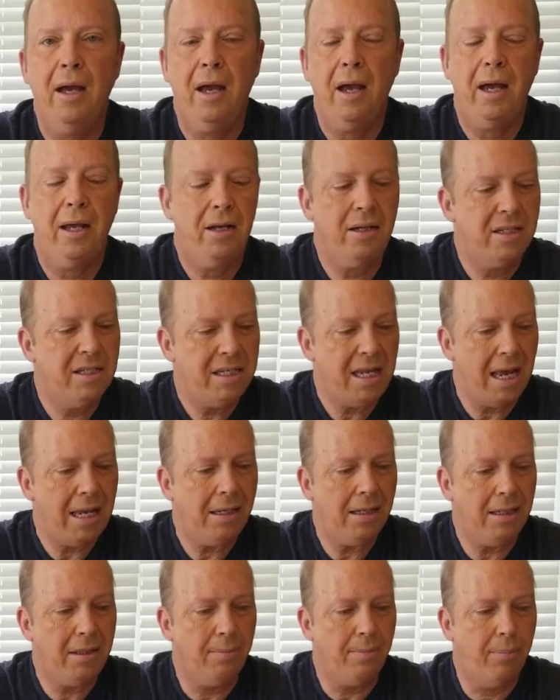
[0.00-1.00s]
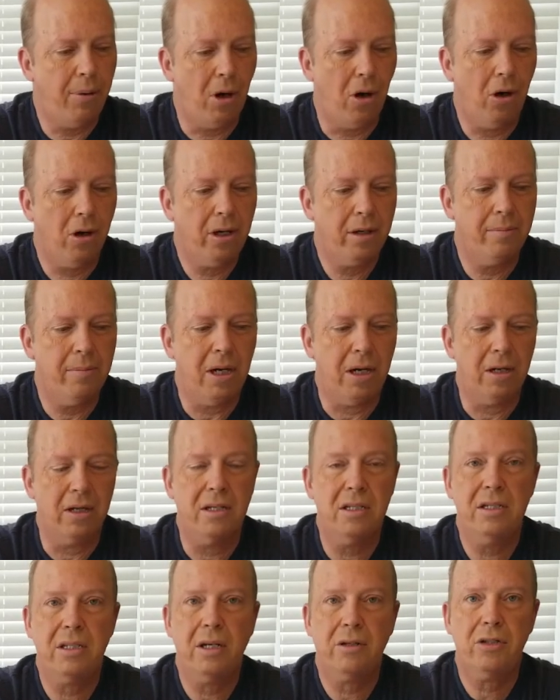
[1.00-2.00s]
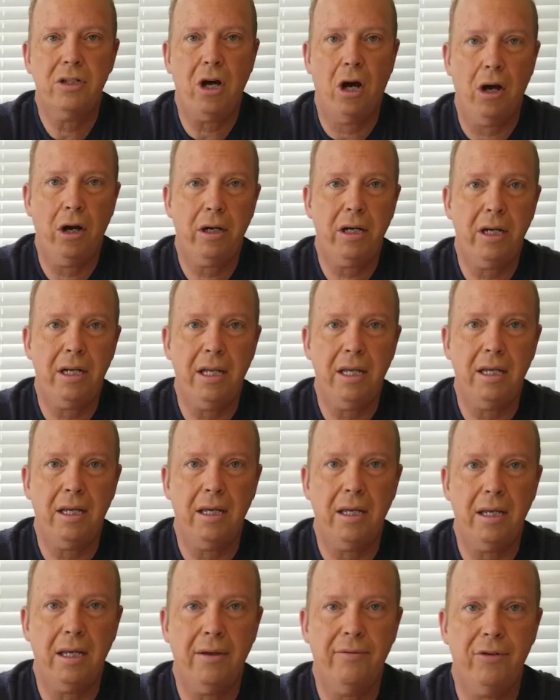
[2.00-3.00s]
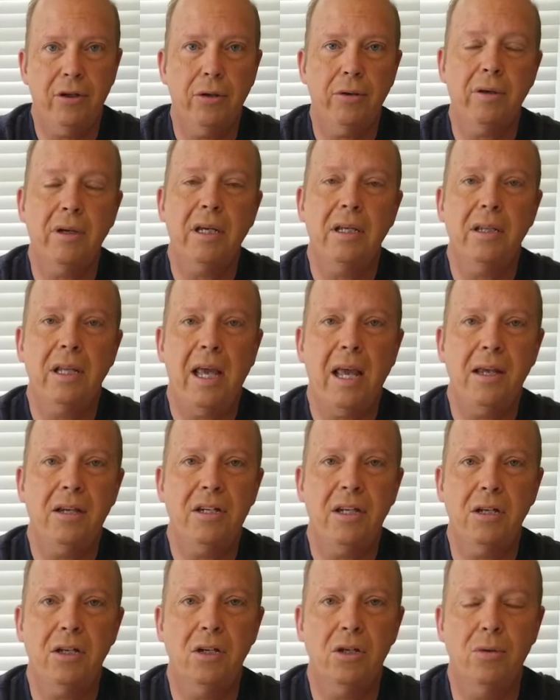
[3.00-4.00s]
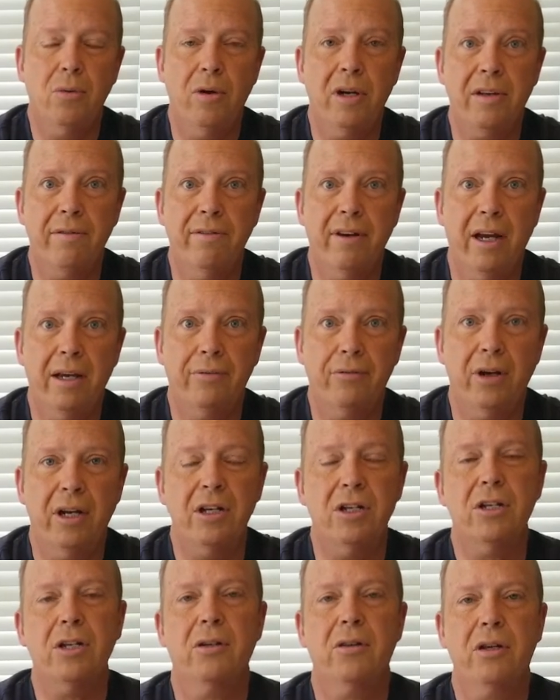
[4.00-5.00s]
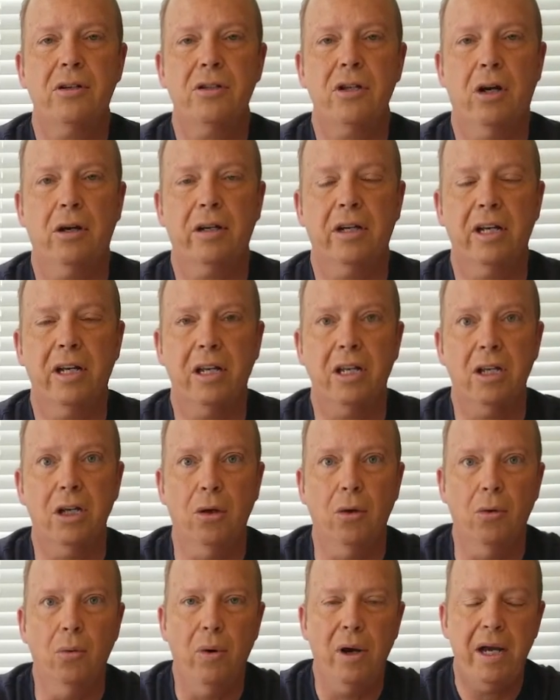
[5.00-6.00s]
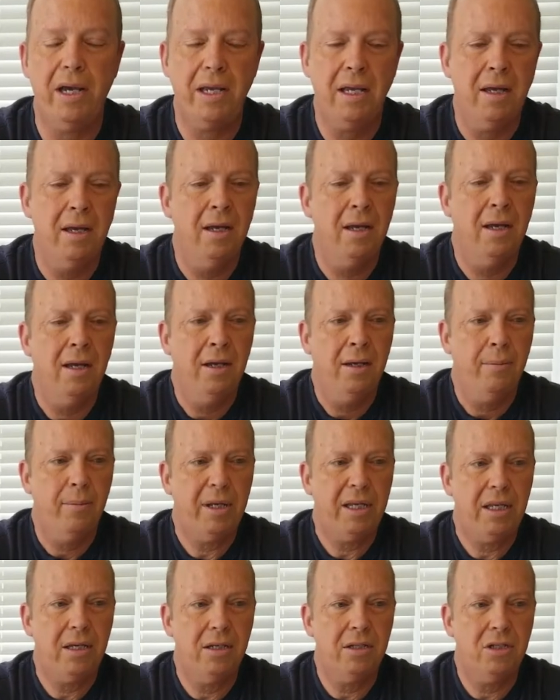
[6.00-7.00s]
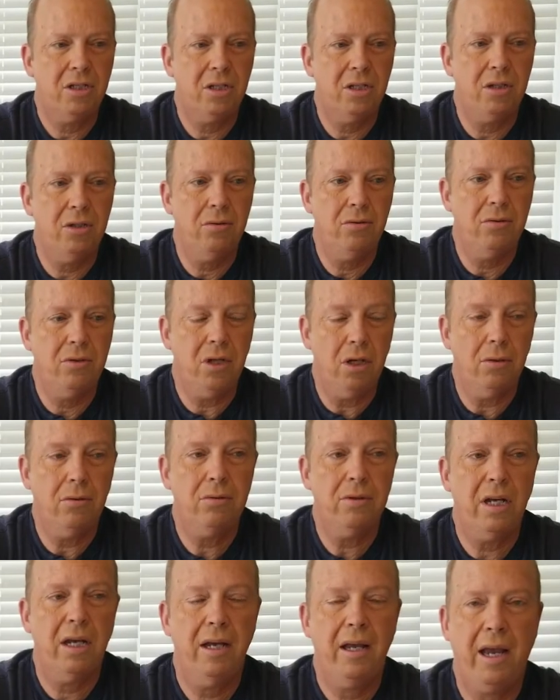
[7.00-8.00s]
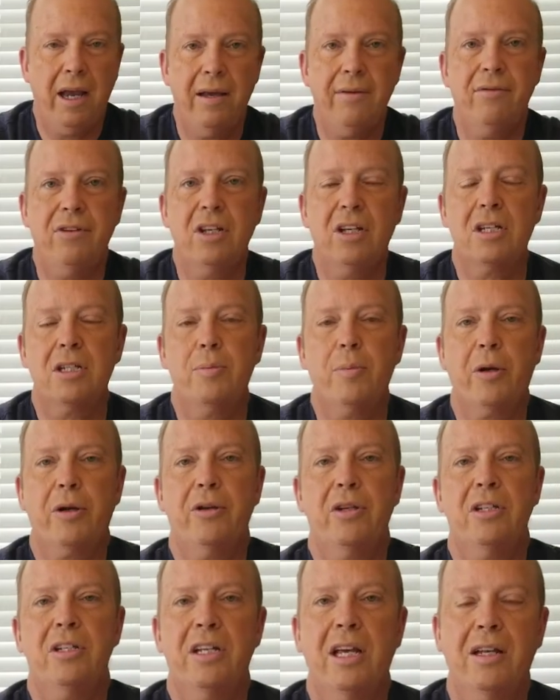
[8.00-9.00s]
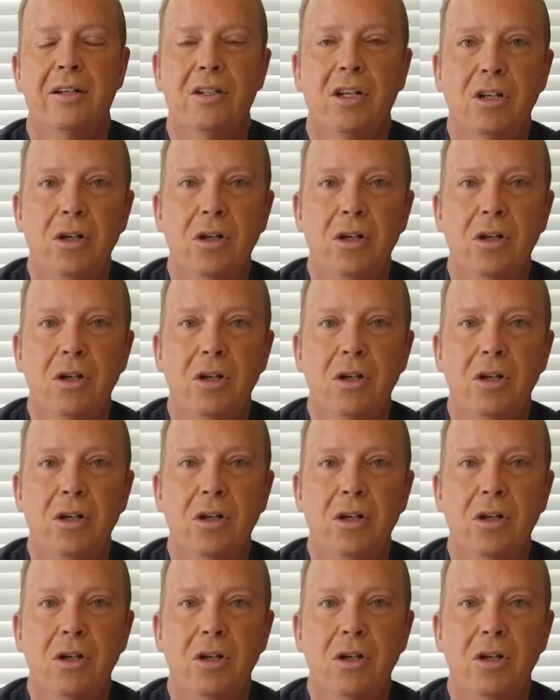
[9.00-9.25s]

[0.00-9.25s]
And it's sadly part about it is they're targeting, if you're in the 18 to 25 range, they're targeting you. Why? Because you don't have the experience yet to